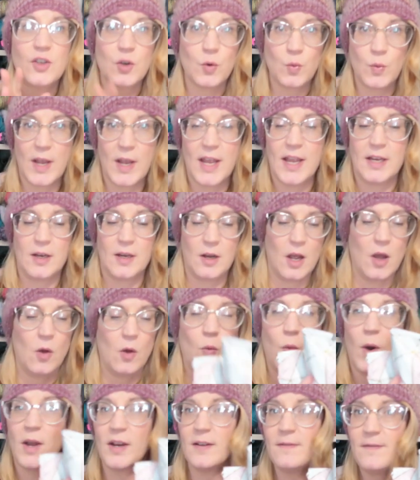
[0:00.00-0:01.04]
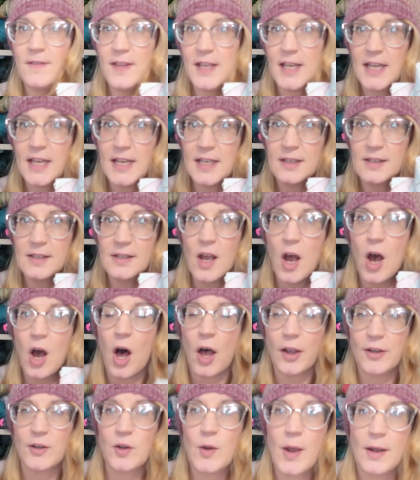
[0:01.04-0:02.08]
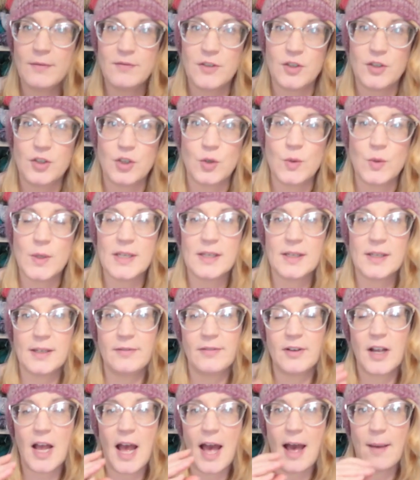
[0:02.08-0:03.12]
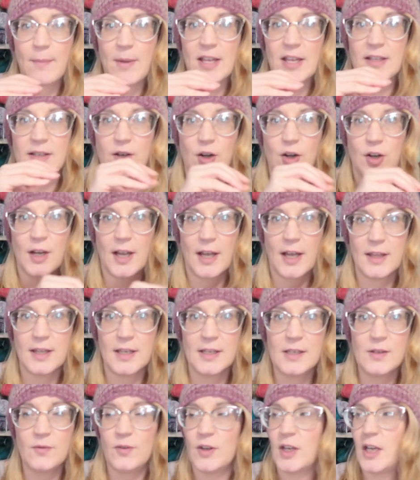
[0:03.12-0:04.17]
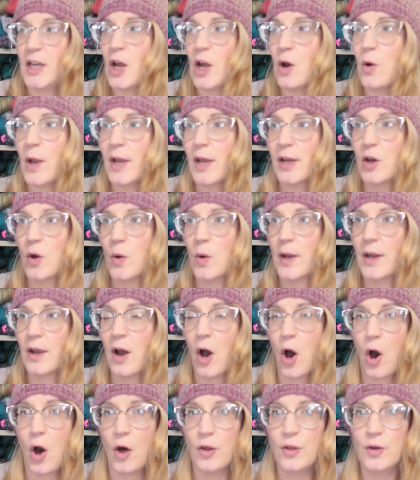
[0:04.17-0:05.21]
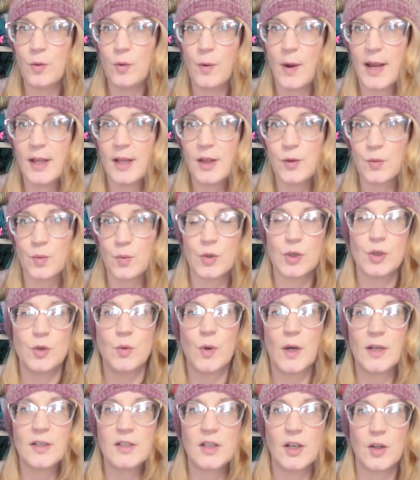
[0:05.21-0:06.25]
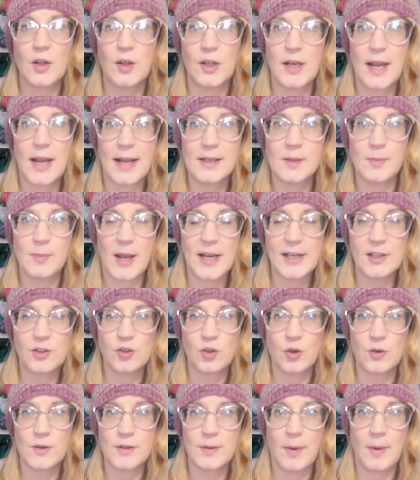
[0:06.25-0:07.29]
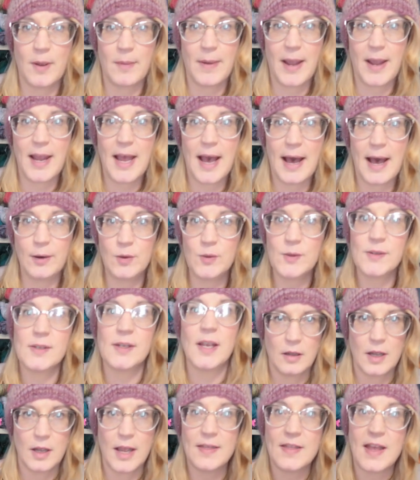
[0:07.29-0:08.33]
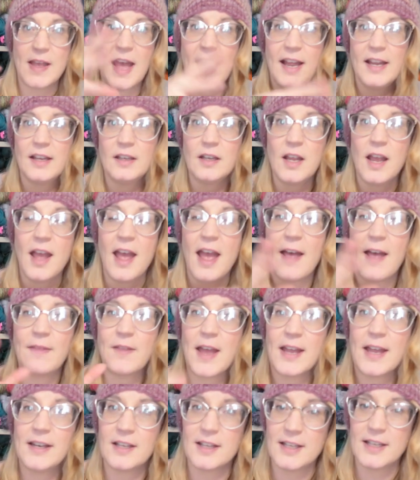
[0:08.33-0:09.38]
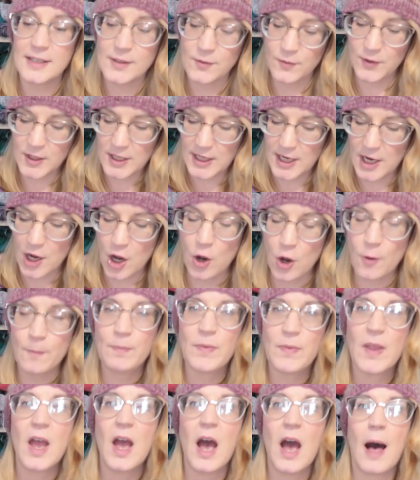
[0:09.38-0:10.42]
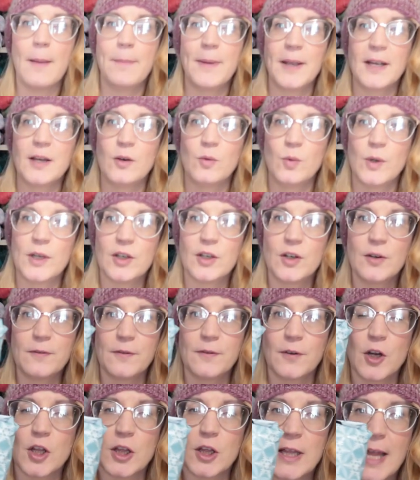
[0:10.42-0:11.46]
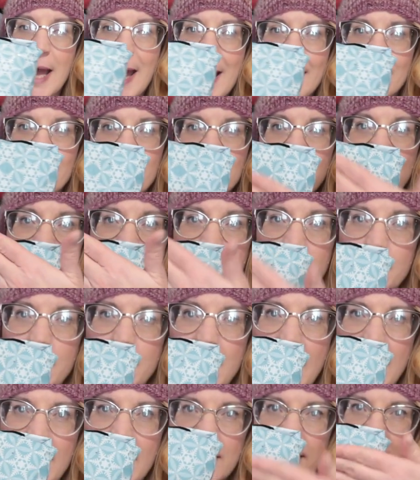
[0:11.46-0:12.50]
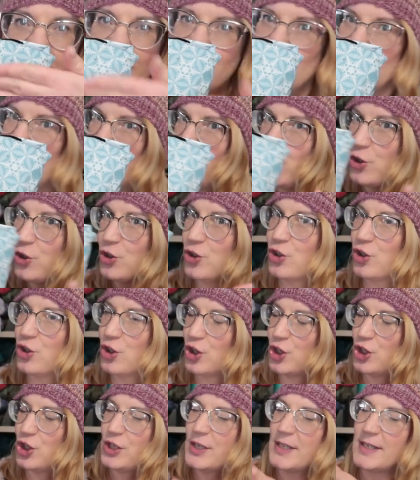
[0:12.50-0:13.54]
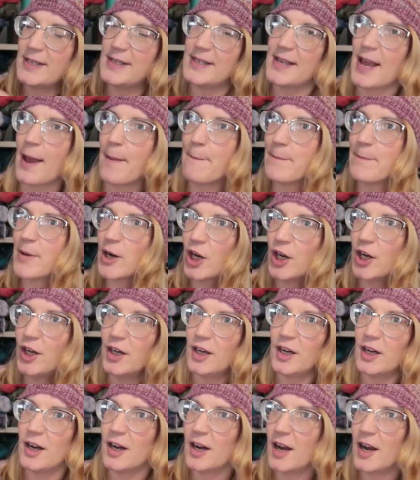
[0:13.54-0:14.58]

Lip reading: to win one of these, all you have to do is leave a comment starting on this video and going all the way through until the next package shows up at my house. And then at the end of this video, I'll pick a winner for last month's package, December.